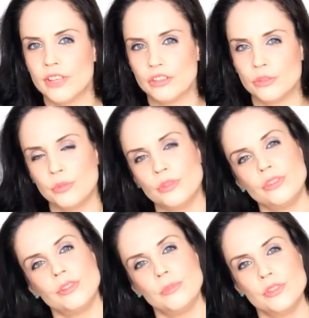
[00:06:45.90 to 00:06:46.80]
fashion,
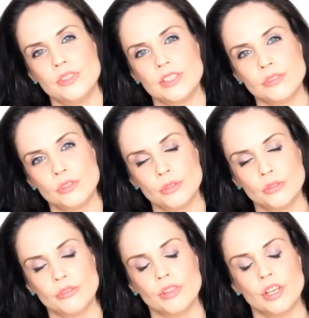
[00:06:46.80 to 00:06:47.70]
beauty and music
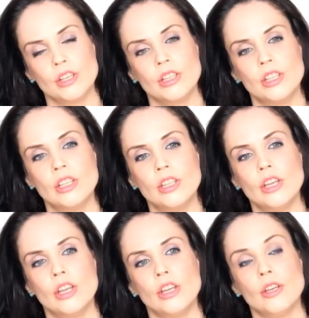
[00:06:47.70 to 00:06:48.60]
photographer.
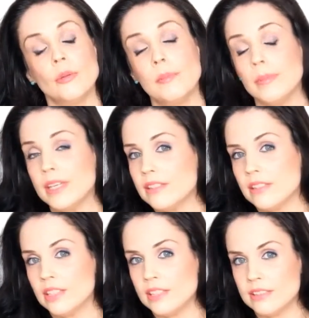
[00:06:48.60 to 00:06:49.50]
I'm
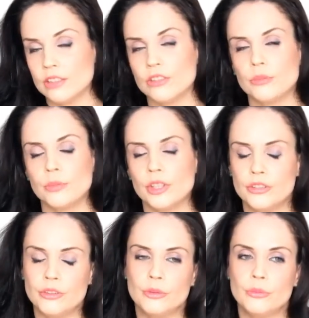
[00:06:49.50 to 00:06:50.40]
based in East London, but I
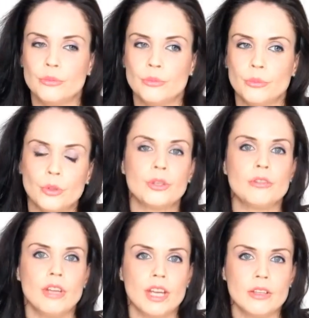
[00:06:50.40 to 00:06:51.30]
do work
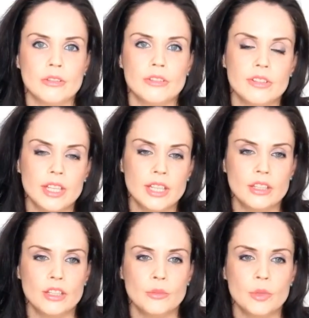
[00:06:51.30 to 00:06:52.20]
around,
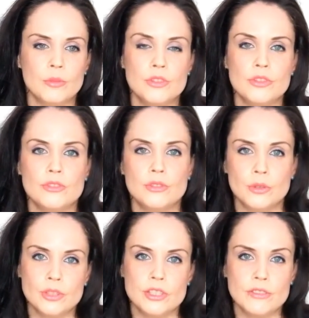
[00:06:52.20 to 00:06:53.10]
and I'm just
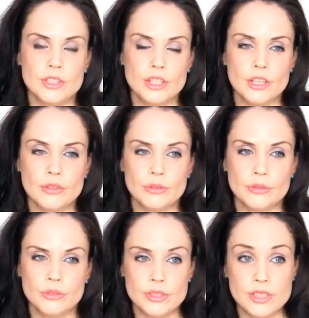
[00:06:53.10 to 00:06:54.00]
doing this video
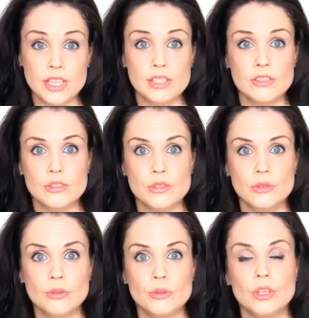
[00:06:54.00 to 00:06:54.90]
today
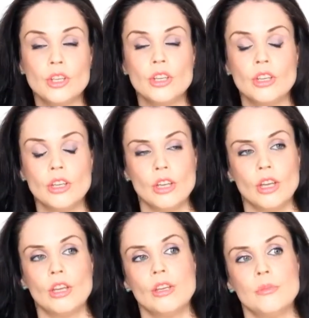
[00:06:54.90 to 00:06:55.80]
to
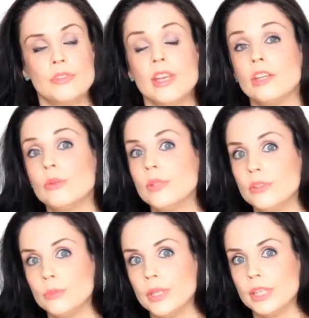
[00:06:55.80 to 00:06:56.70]
tell you a
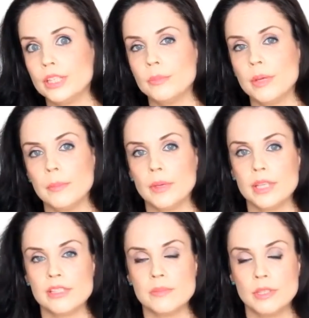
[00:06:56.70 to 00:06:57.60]
little bit about my
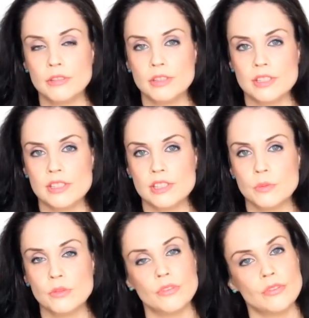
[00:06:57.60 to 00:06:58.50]

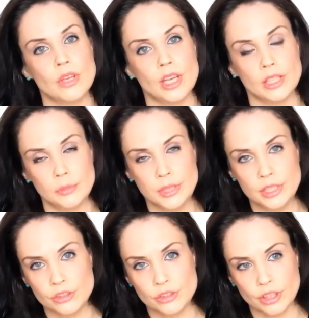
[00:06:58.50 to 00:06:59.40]
experiences with
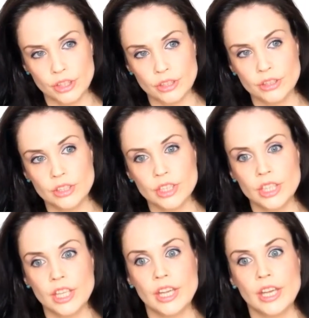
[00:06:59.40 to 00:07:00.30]
alopecia
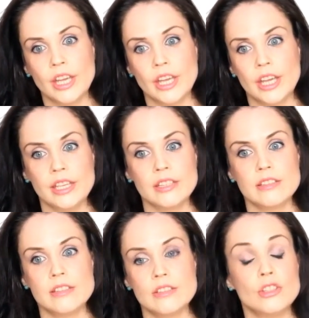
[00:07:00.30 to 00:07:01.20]
and